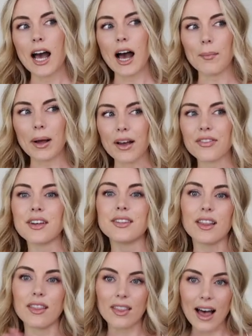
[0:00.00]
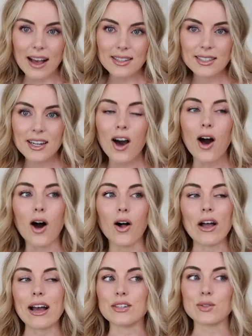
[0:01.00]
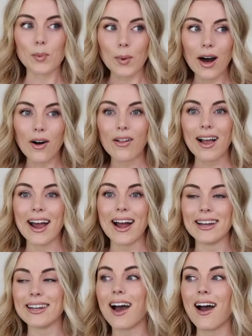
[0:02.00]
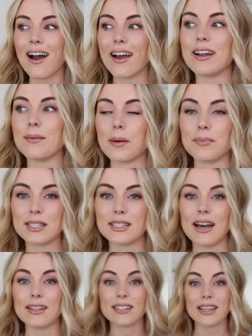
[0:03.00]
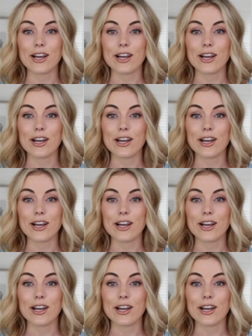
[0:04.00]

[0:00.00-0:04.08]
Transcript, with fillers: um, I got that in the last haul as well, and I am obsessed.